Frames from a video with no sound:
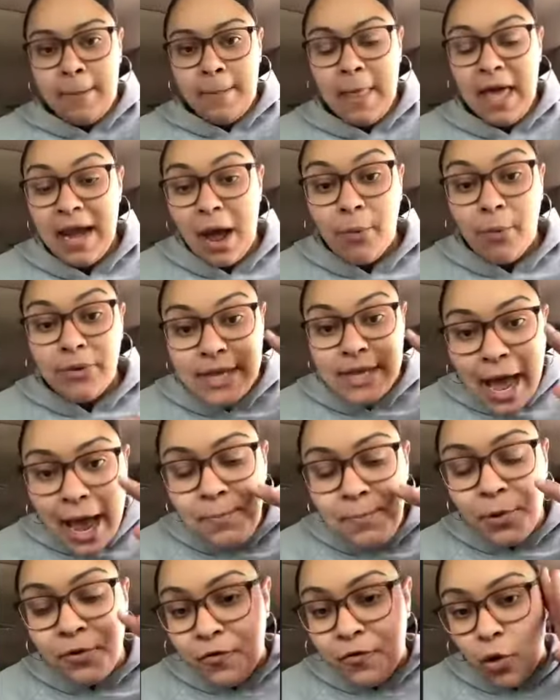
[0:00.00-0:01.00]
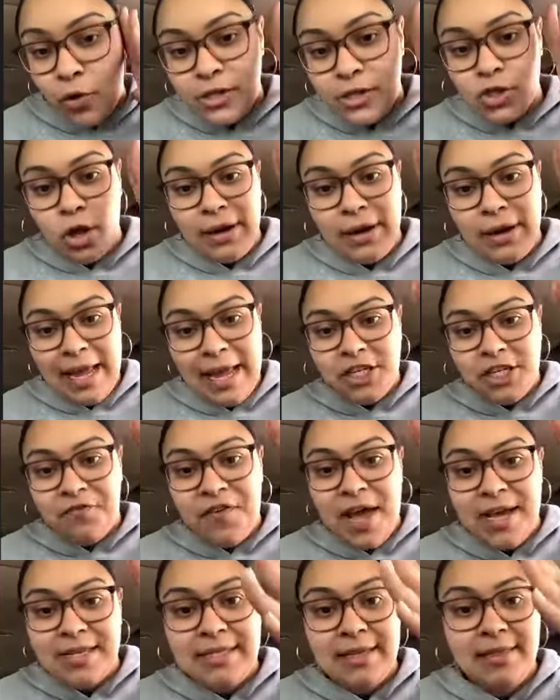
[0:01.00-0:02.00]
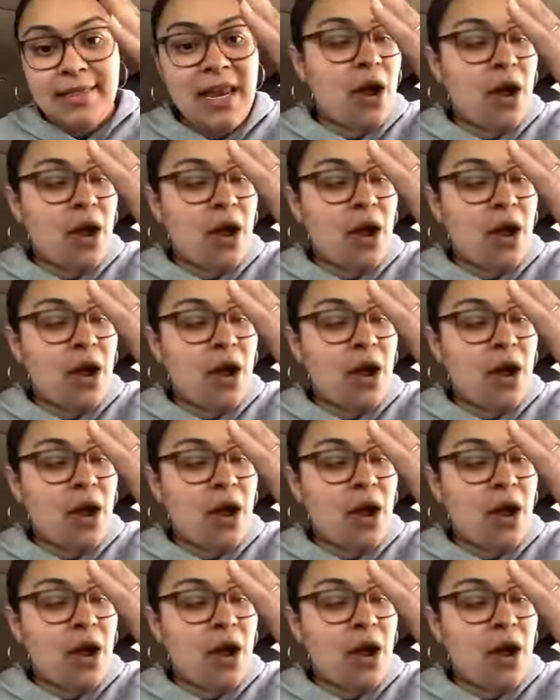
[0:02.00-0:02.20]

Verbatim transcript: and I was hyper focused on HFX and then